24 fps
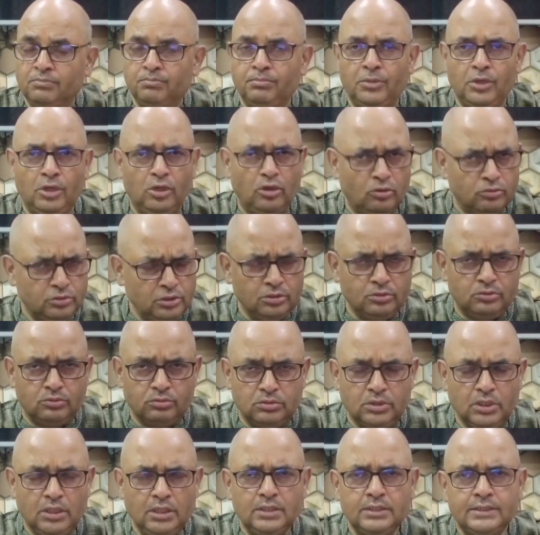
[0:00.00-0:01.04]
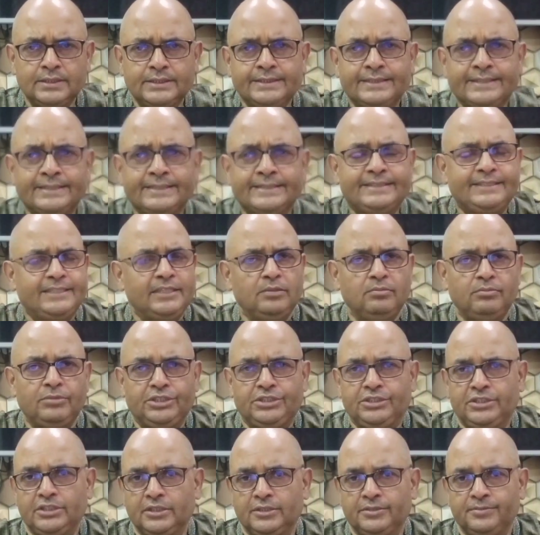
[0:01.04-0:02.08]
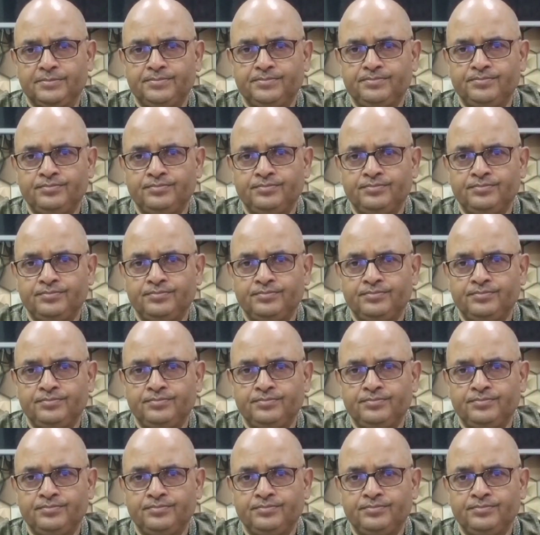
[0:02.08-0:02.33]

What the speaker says: belonging to the same region.